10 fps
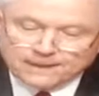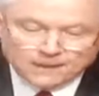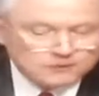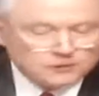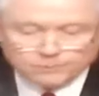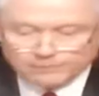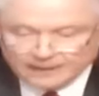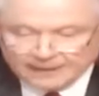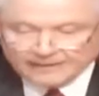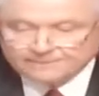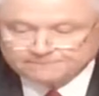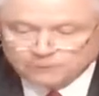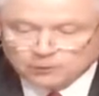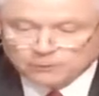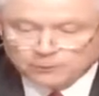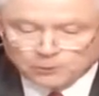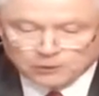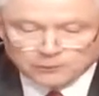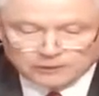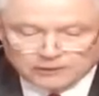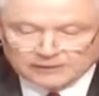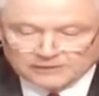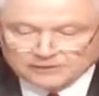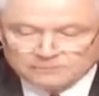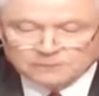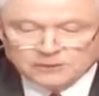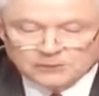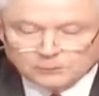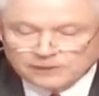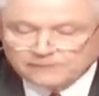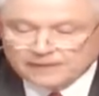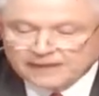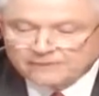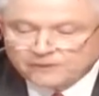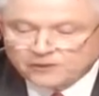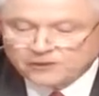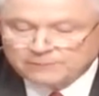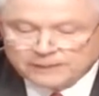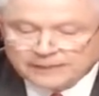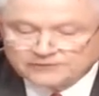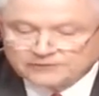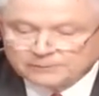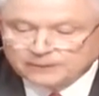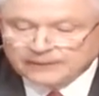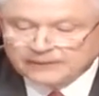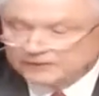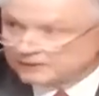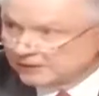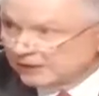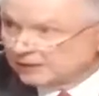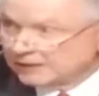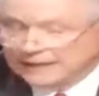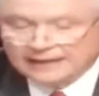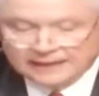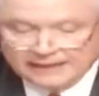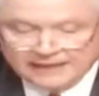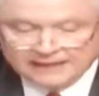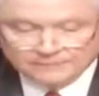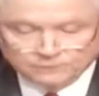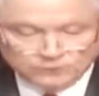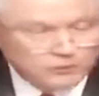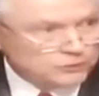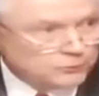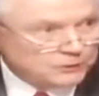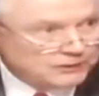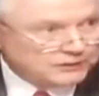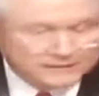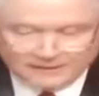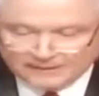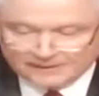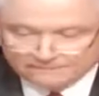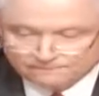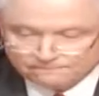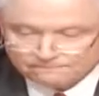I also provided the reporter with a list of 25 foreign ambassador meetings that I'd had during 2016.